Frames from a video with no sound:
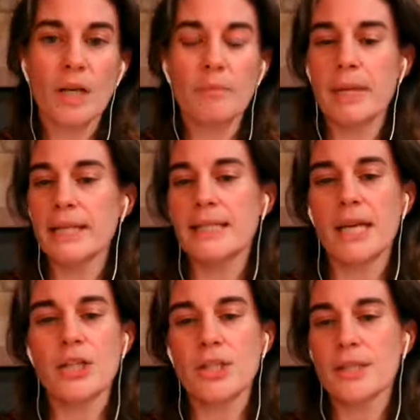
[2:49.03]

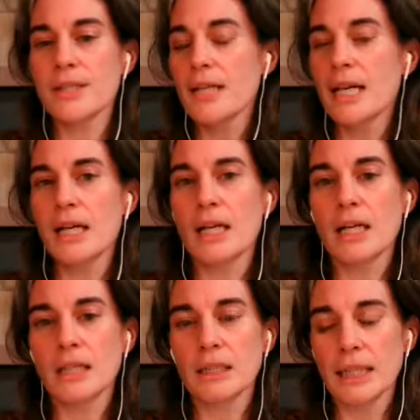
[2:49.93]
meditations,
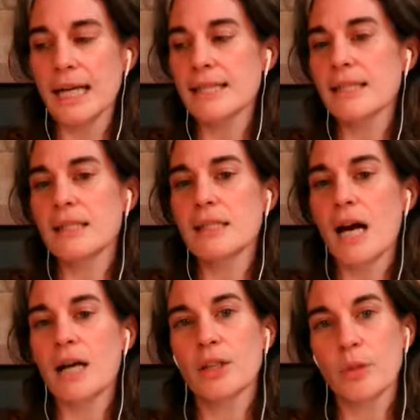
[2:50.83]
classes
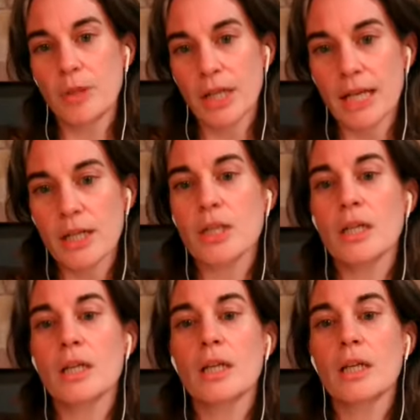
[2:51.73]
on
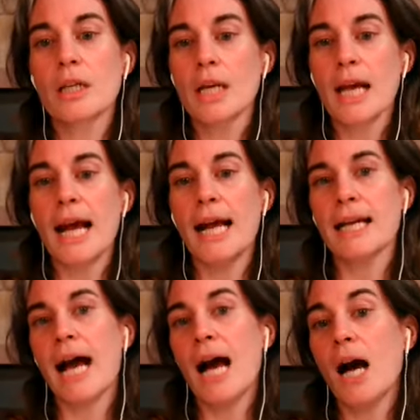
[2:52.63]
communication,
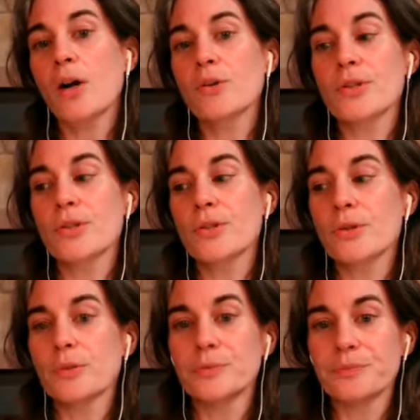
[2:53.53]
and how
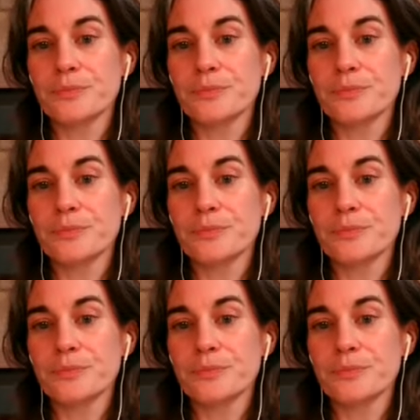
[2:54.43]
to